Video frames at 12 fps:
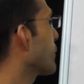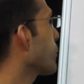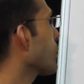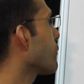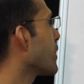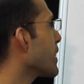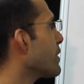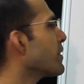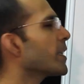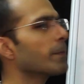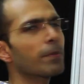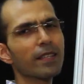you are very,
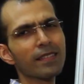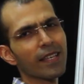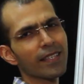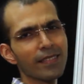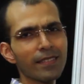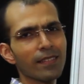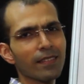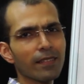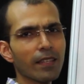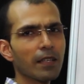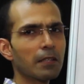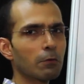very precise,
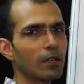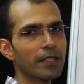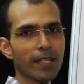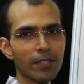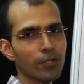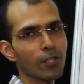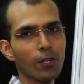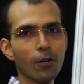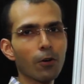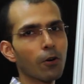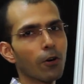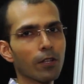then it will touch
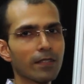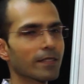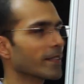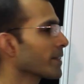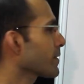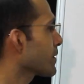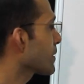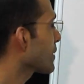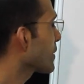all 6.